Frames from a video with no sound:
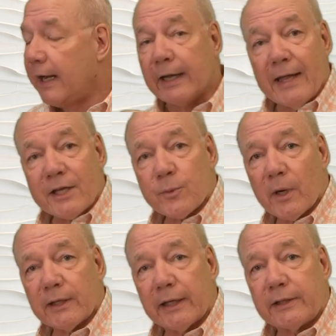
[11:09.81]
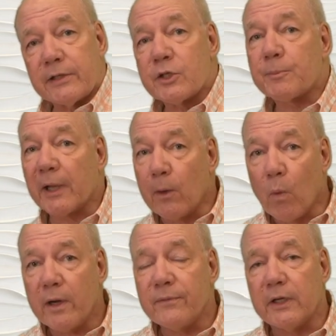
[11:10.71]
and that's where I'd like to display
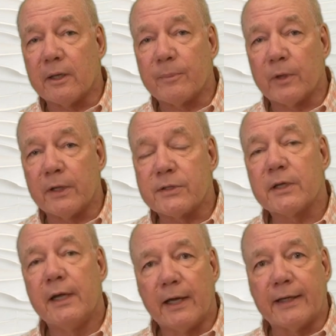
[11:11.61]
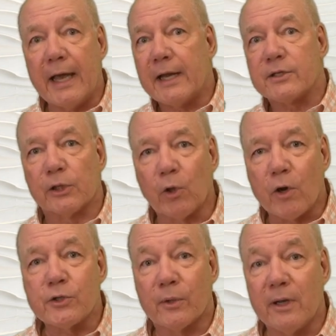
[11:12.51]
one of the inputs, again, as a
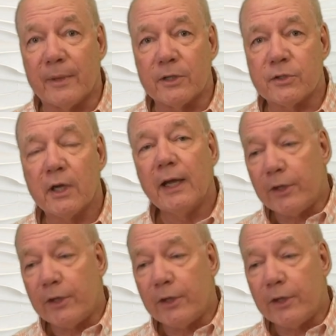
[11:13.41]
larger image.